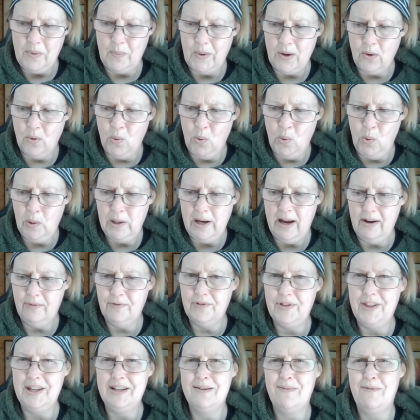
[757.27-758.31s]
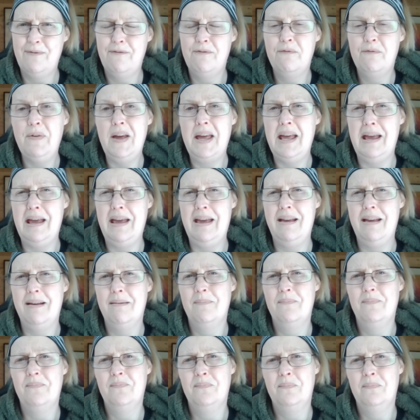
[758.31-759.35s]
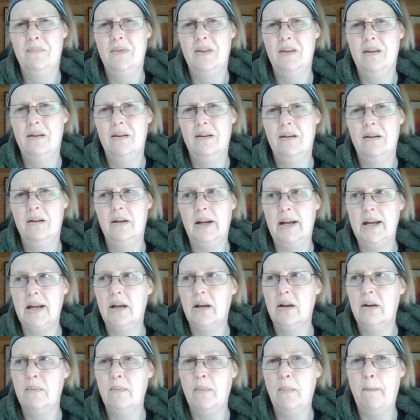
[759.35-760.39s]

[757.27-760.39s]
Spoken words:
we all have this fear, like